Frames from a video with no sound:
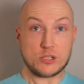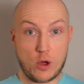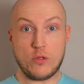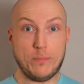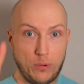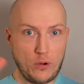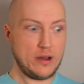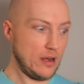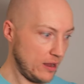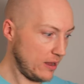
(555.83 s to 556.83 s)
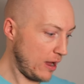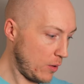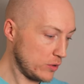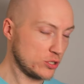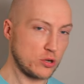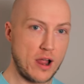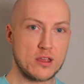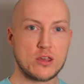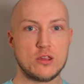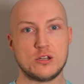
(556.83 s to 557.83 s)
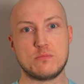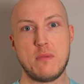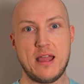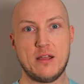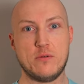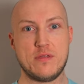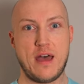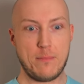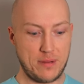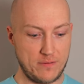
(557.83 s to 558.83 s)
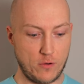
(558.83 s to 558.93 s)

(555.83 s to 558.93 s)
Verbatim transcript: So the point I was trying to just make with that bit of